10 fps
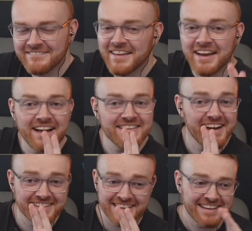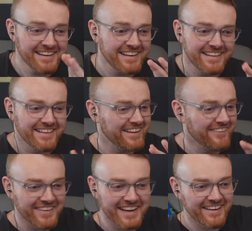it doesn't,
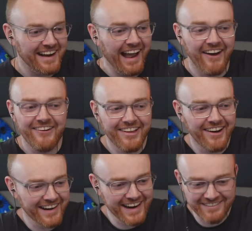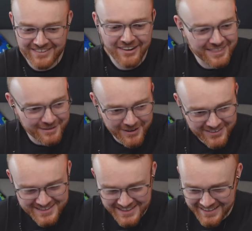don't care how long I've known the
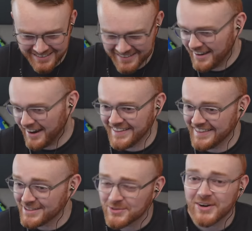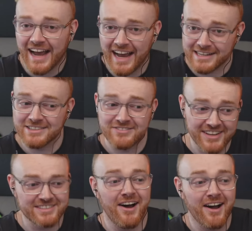person, unless we're actively
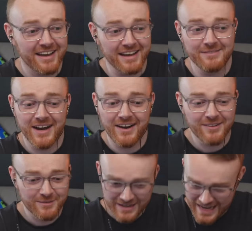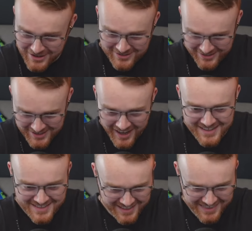talking about
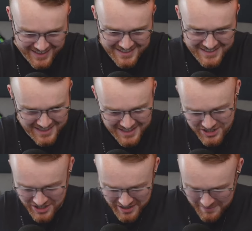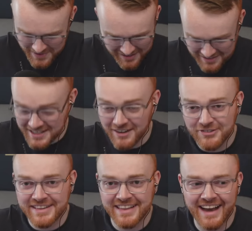exercising and things in the gym and stuff
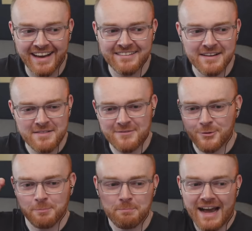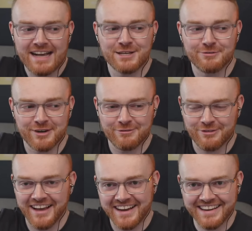like that, massive red
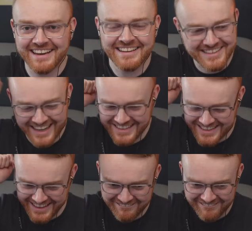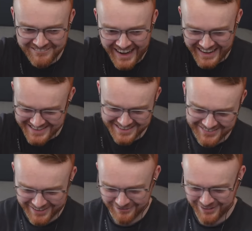flag. Just massive
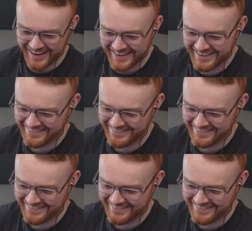red flag.